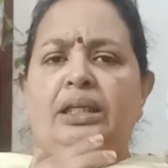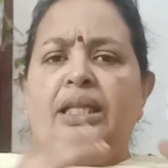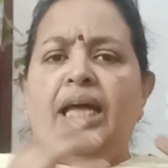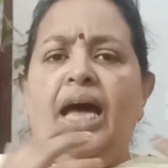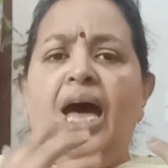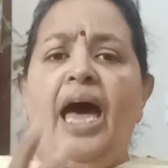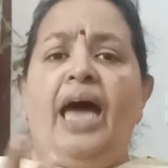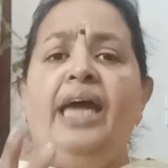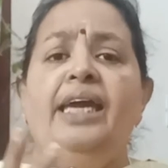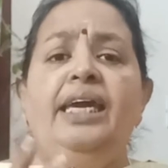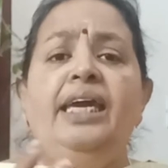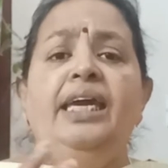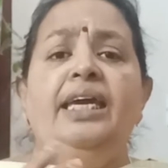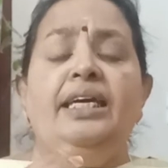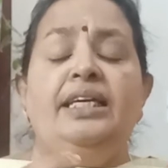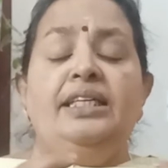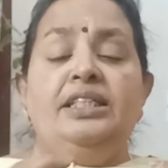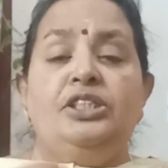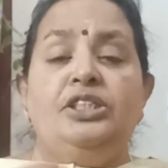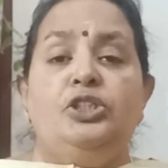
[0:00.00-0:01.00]
The I
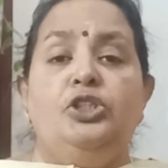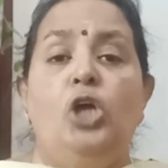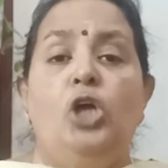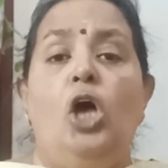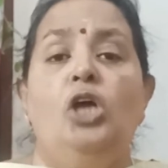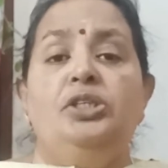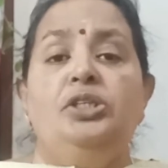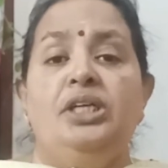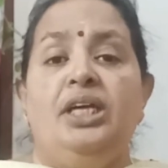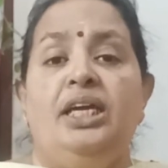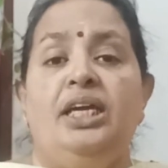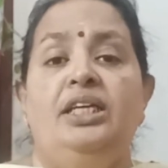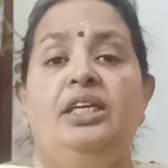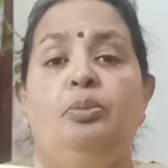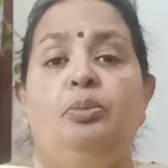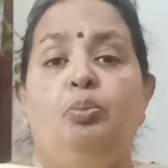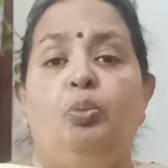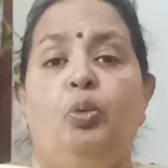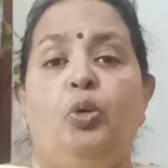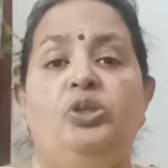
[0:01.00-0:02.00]
is not in a
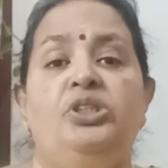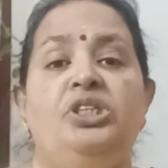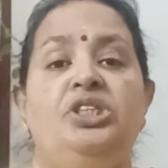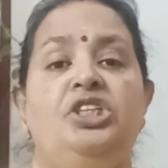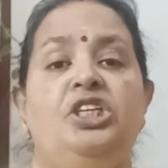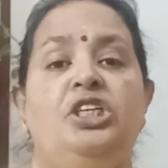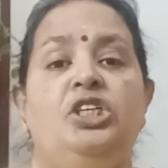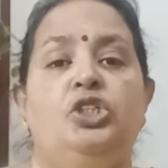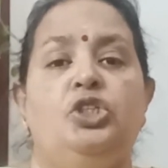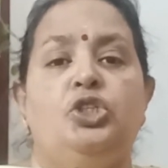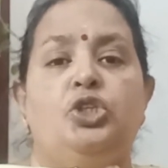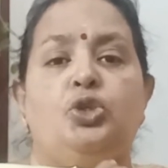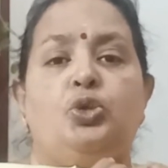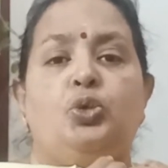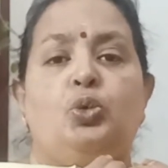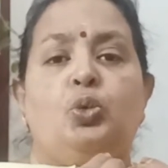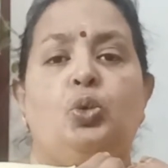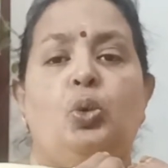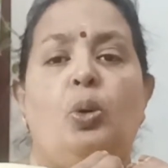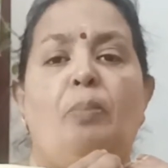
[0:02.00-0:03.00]
position
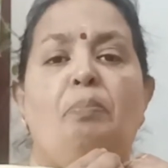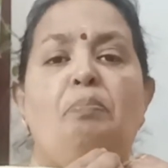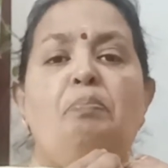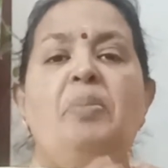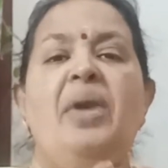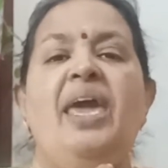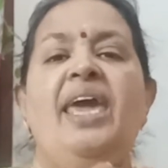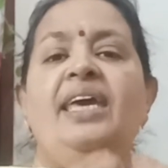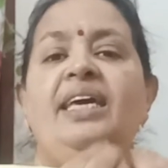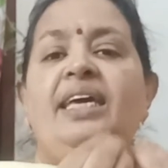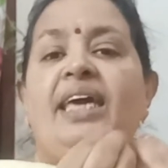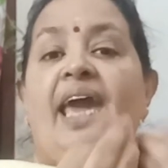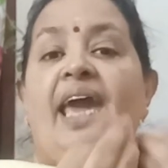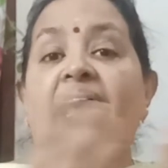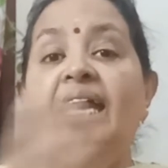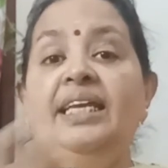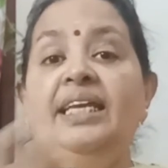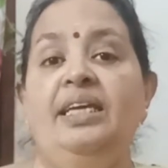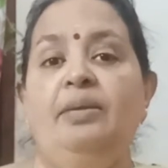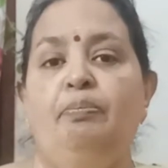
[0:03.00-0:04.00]
to make
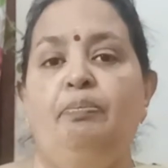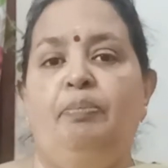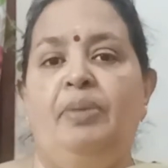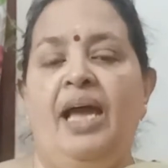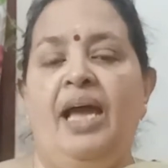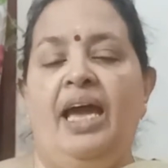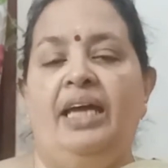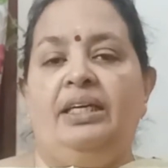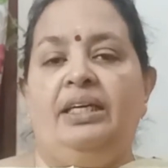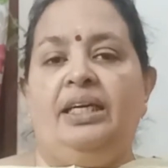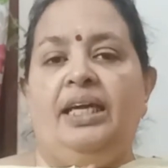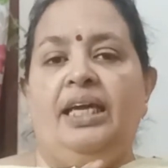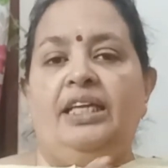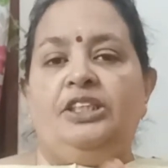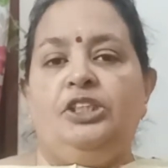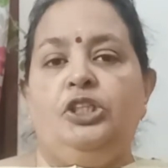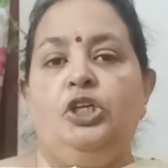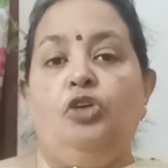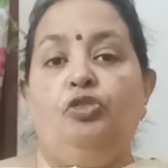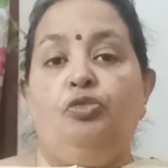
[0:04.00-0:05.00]
any plan.
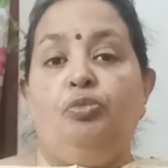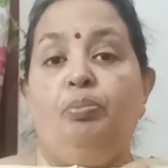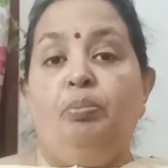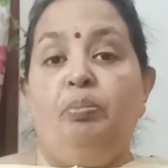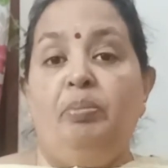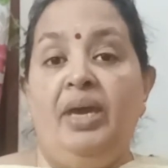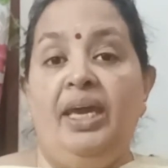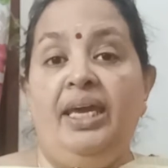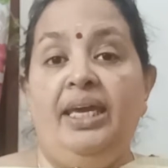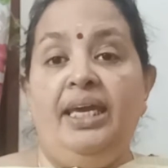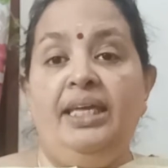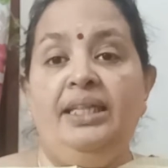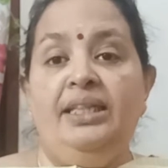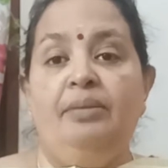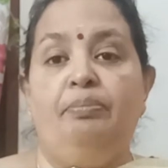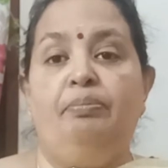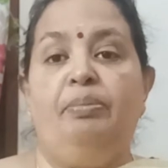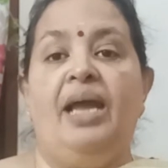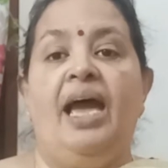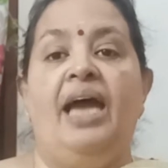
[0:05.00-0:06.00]
Instead of making
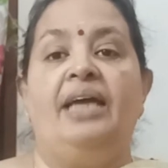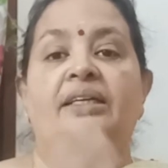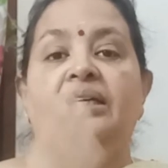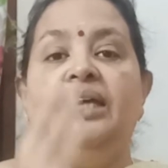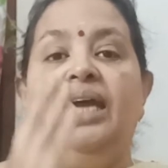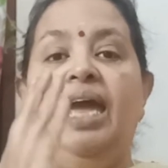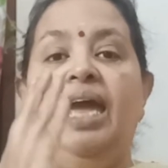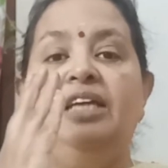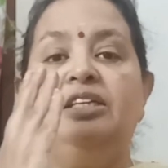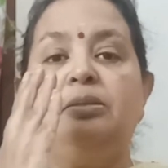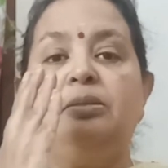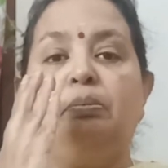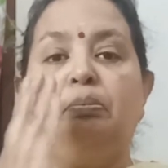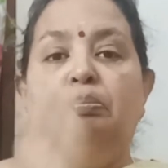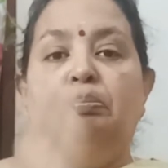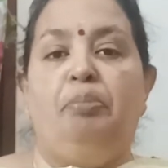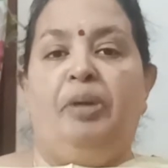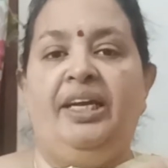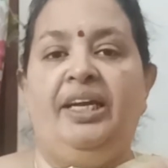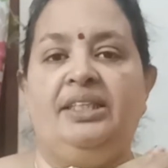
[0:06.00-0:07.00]
the plan, it
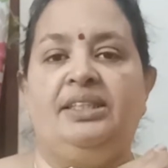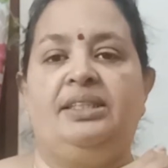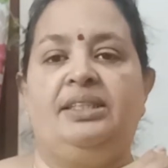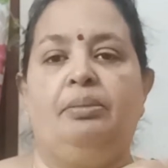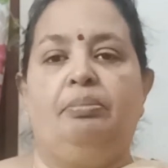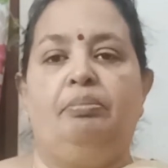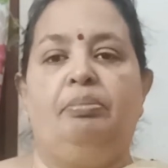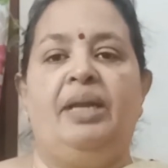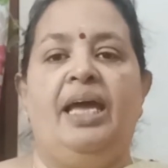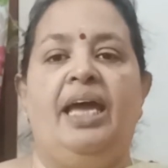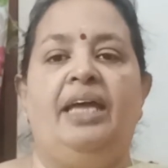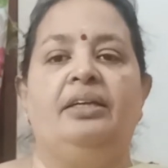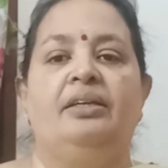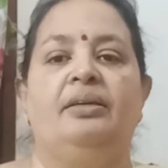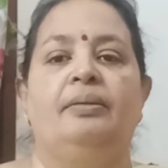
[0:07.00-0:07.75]
breaks the plan.